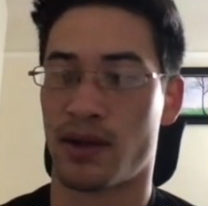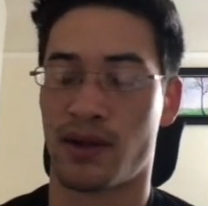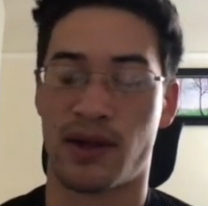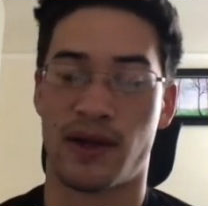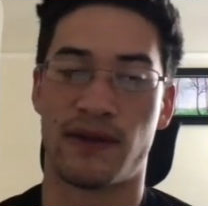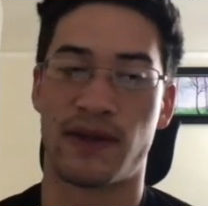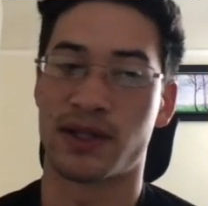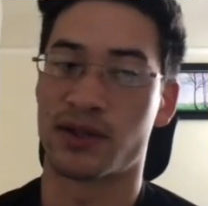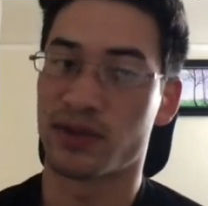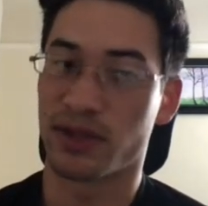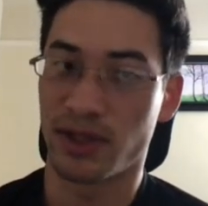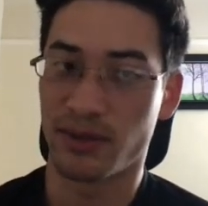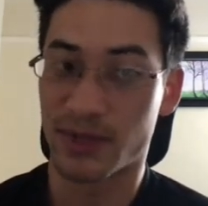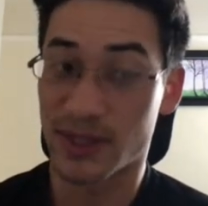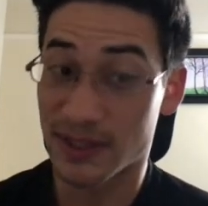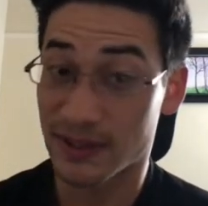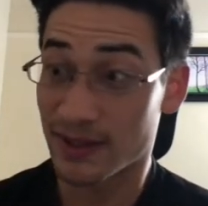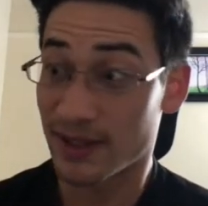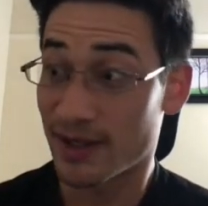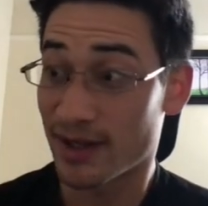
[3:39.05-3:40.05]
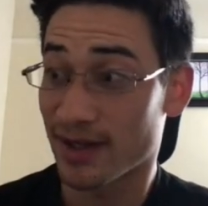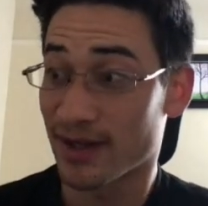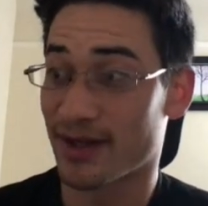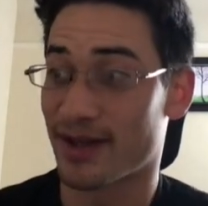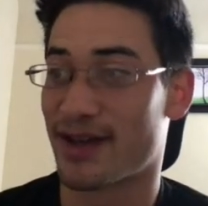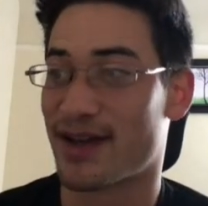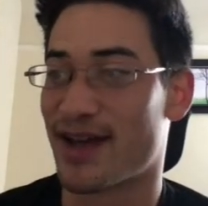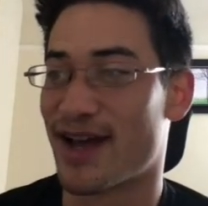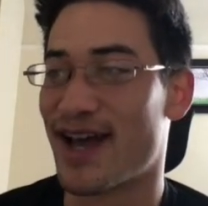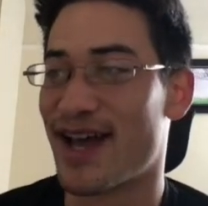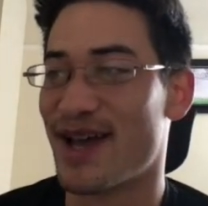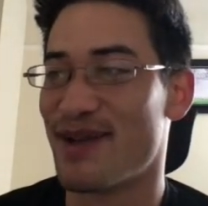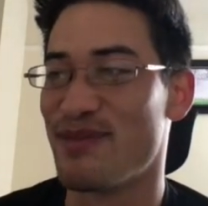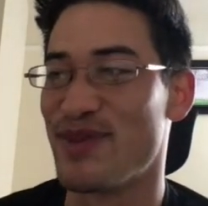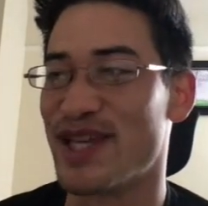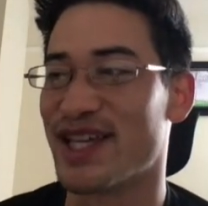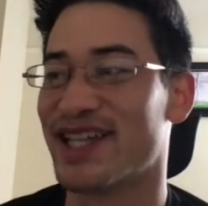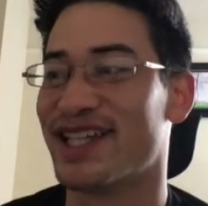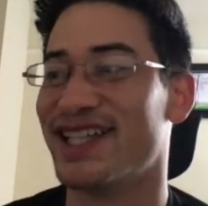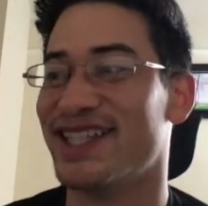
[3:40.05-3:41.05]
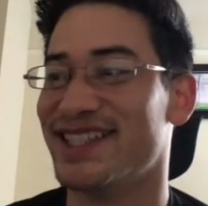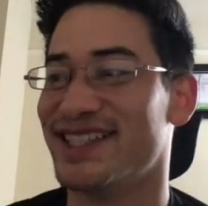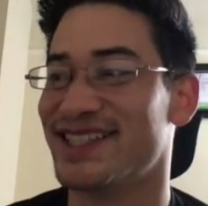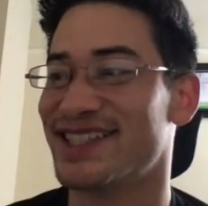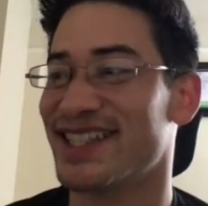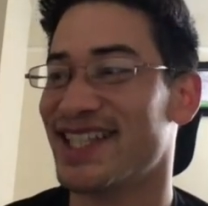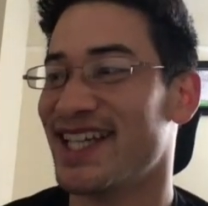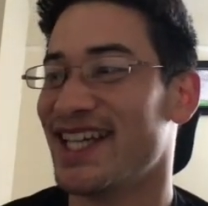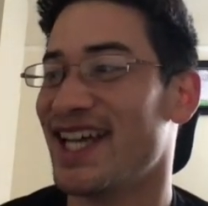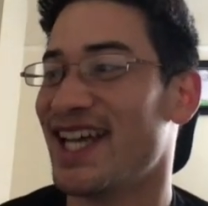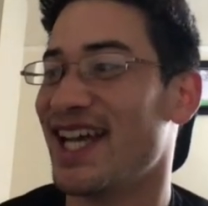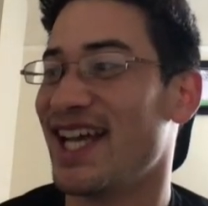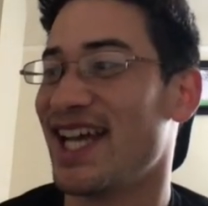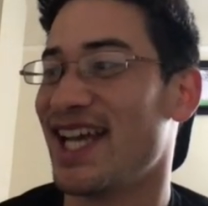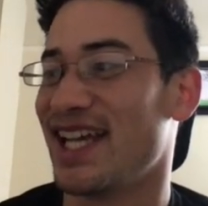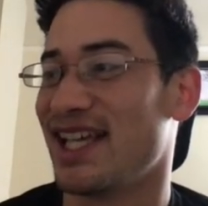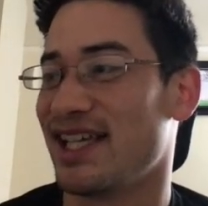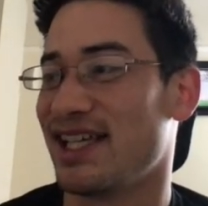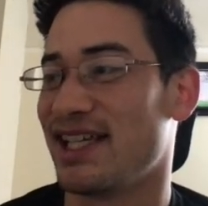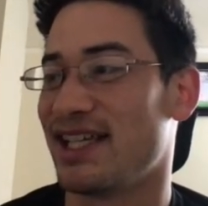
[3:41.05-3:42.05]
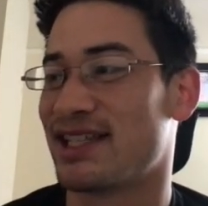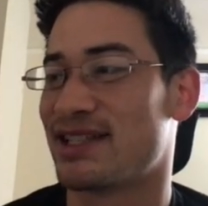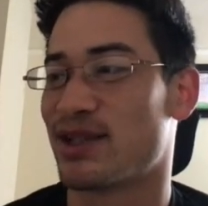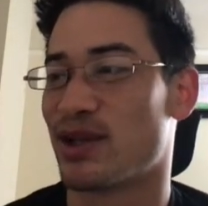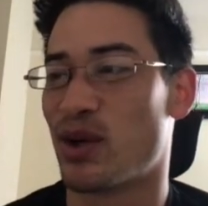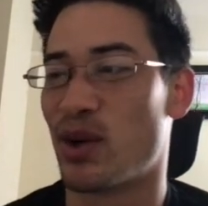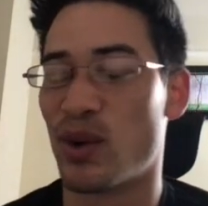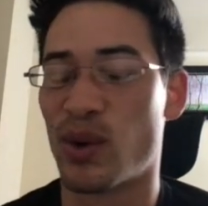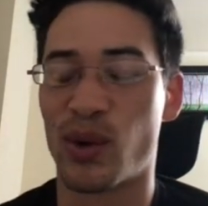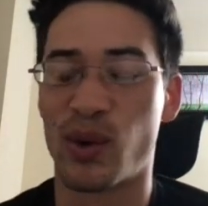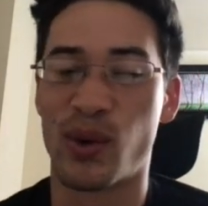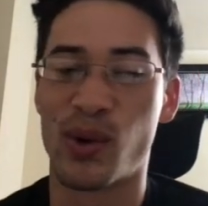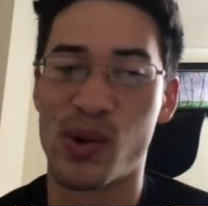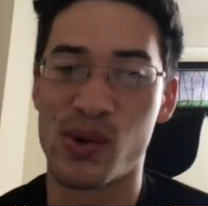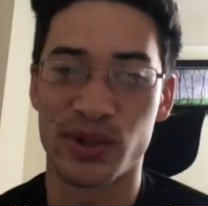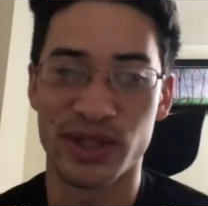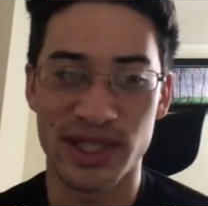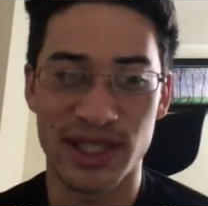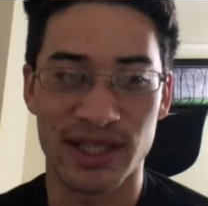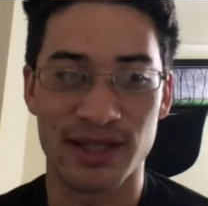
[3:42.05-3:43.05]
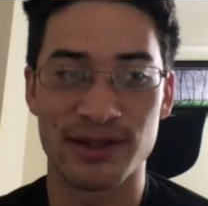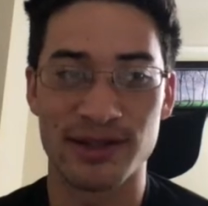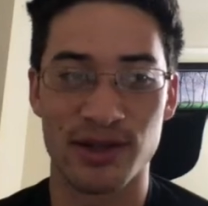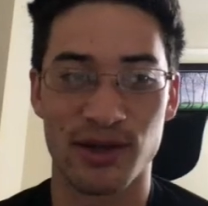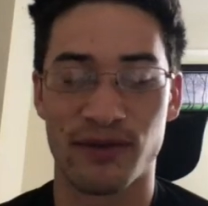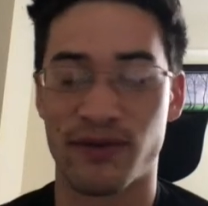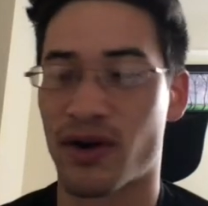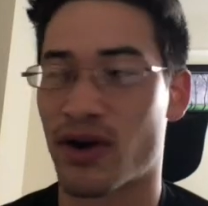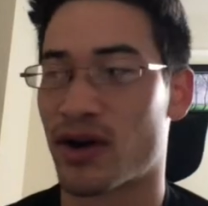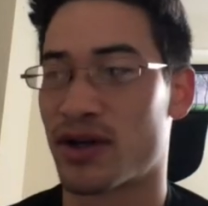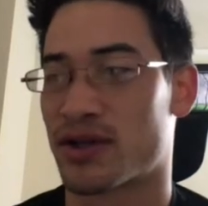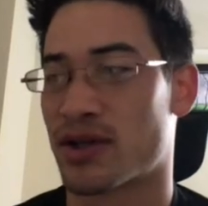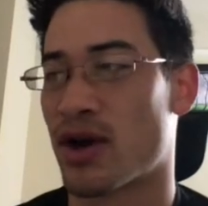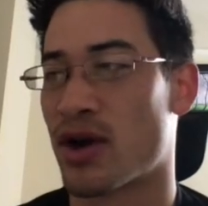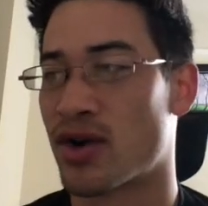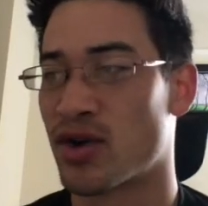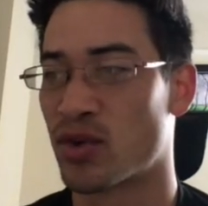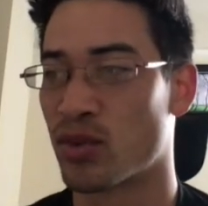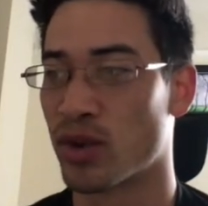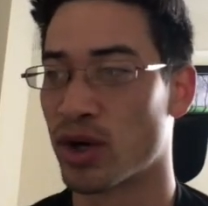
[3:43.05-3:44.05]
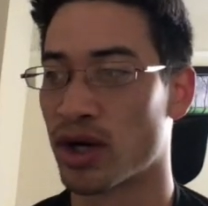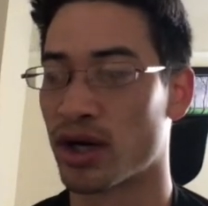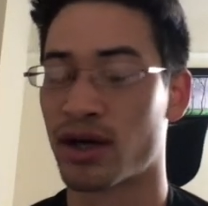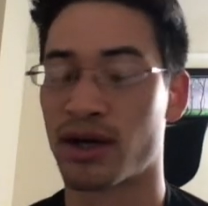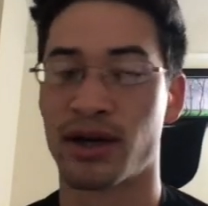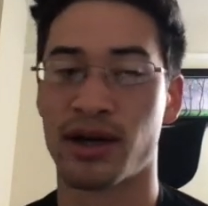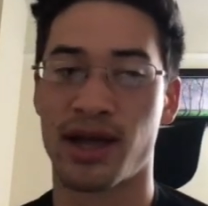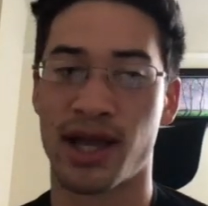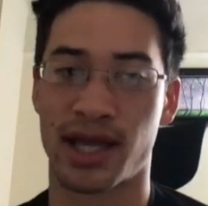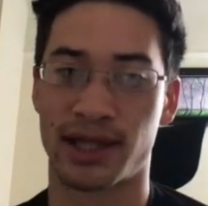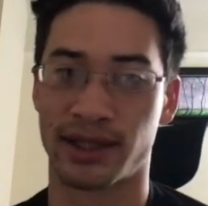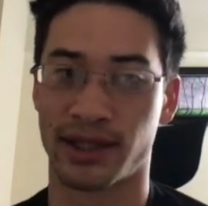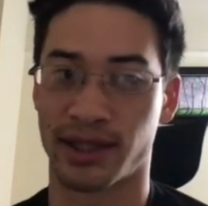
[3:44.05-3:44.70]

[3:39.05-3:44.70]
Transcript: And that's really misleading because it's only insofar as hard work and